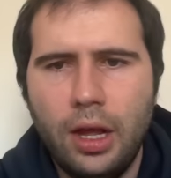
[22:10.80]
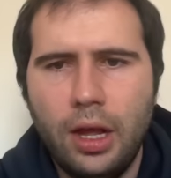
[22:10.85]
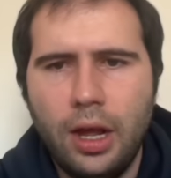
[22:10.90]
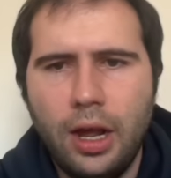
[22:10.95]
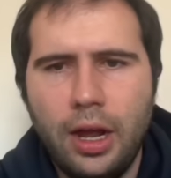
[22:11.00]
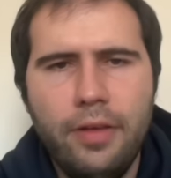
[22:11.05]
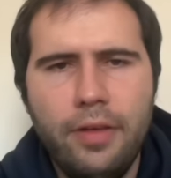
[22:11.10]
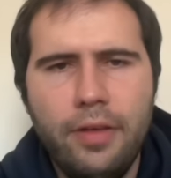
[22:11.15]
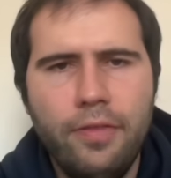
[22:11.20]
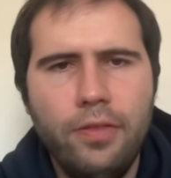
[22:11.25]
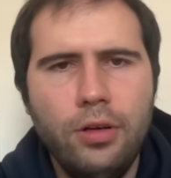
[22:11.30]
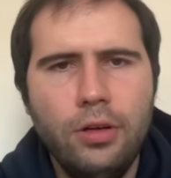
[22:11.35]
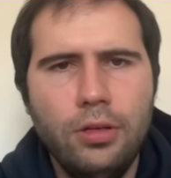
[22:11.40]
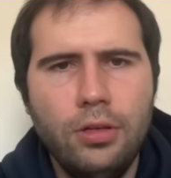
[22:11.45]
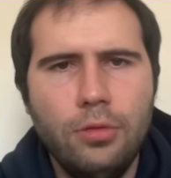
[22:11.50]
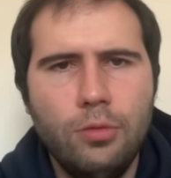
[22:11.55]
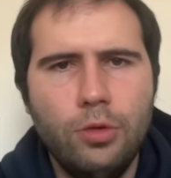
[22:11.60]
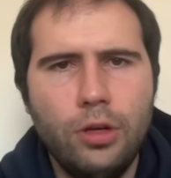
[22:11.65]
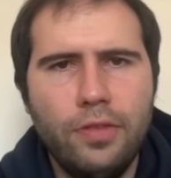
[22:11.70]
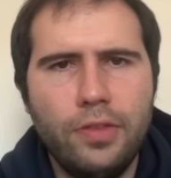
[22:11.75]
I
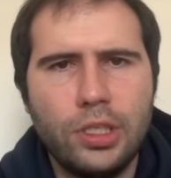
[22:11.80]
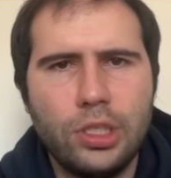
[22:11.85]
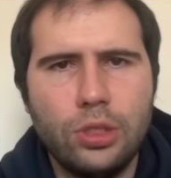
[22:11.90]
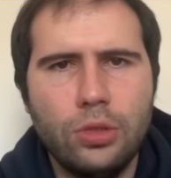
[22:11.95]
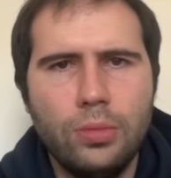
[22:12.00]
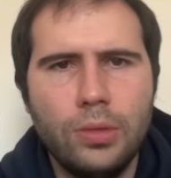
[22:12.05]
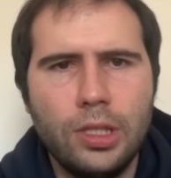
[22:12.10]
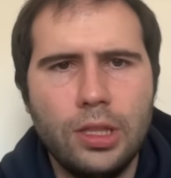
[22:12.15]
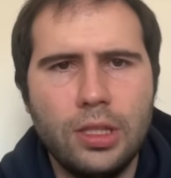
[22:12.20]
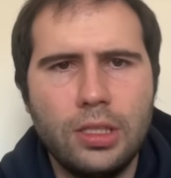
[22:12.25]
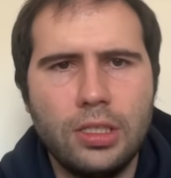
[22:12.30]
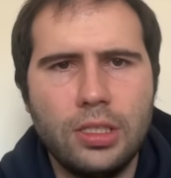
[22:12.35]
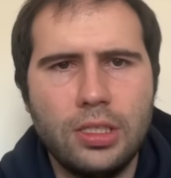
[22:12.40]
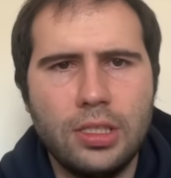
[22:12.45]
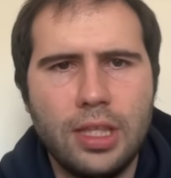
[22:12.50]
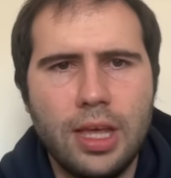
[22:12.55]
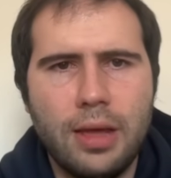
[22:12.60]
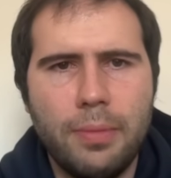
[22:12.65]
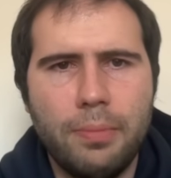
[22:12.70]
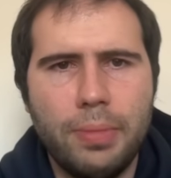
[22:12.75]
never would have assumed that this is
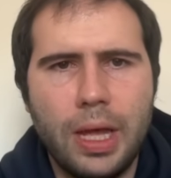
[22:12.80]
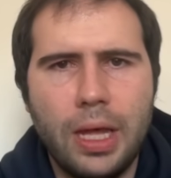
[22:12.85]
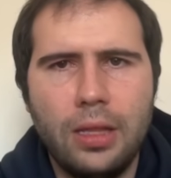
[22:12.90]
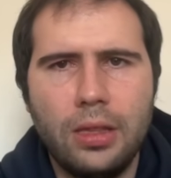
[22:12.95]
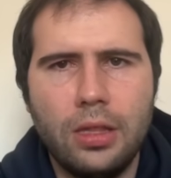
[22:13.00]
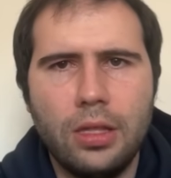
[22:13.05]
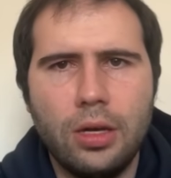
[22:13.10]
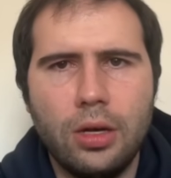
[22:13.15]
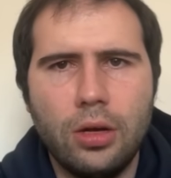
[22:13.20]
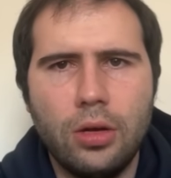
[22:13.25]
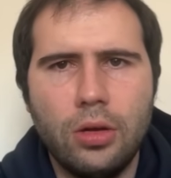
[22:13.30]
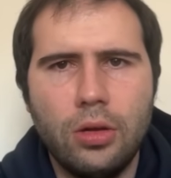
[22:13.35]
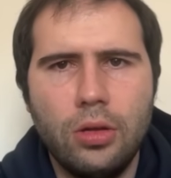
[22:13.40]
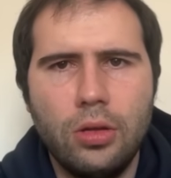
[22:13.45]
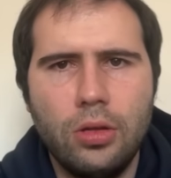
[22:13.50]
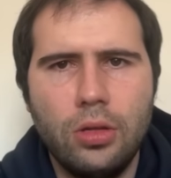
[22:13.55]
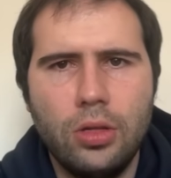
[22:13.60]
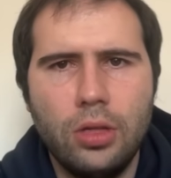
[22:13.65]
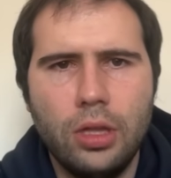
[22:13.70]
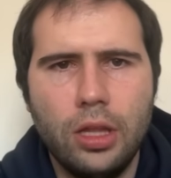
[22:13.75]
that bad, though.
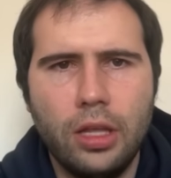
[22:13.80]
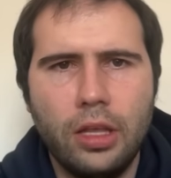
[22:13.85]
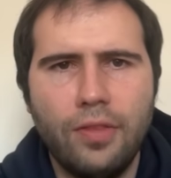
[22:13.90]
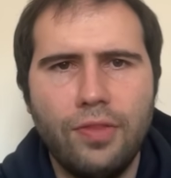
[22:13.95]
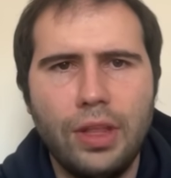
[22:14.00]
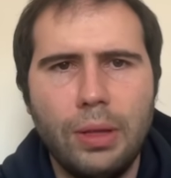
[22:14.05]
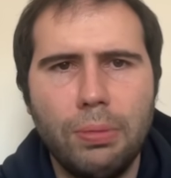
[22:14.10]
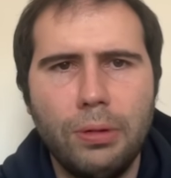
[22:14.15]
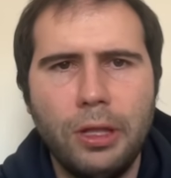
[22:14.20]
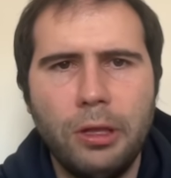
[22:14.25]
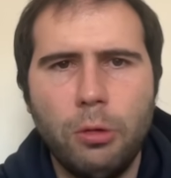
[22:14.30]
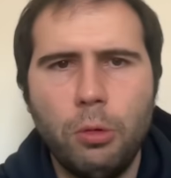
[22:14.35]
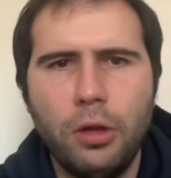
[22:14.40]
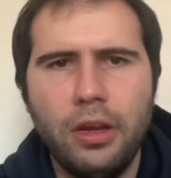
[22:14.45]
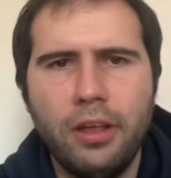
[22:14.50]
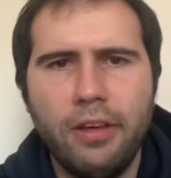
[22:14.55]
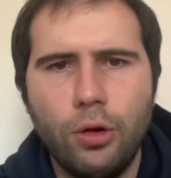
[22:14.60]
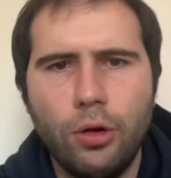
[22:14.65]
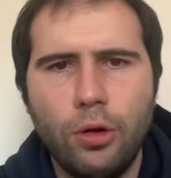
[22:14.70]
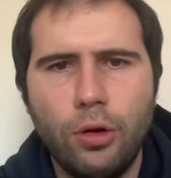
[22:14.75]
Like, if they play
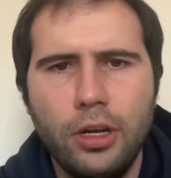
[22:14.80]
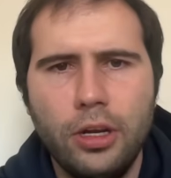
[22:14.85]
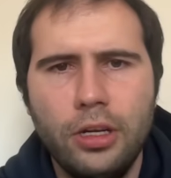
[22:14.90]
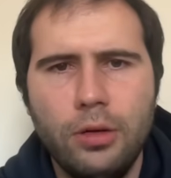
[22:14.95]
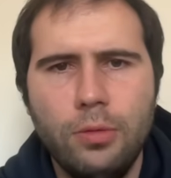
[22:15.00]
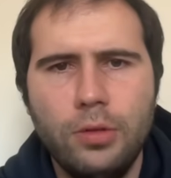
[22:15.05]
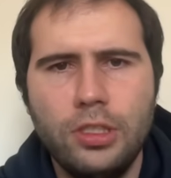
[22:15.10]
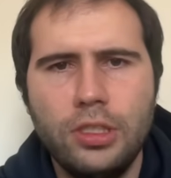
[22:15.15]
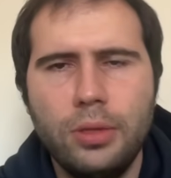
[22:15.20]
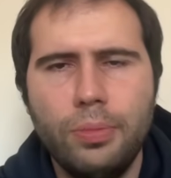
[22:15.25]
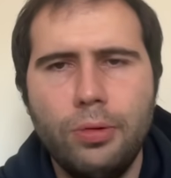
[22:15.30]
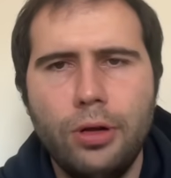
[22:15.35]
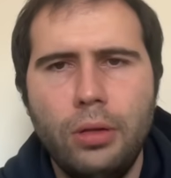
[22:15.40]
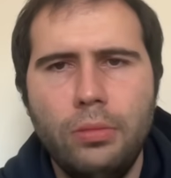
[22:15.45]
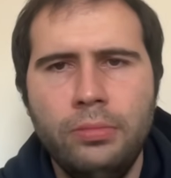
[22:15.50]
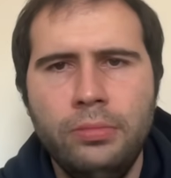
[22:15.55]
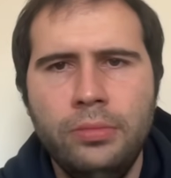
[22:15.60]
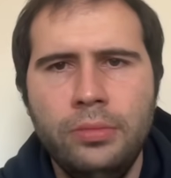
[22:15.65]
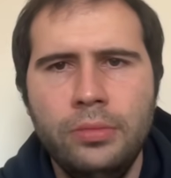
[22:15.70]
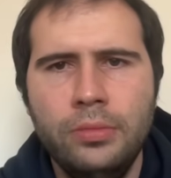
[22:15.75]
queen f4 here, what's the
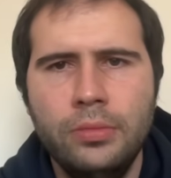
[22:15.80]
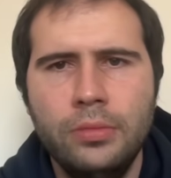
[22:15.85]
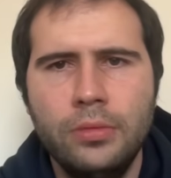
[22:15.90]
problem?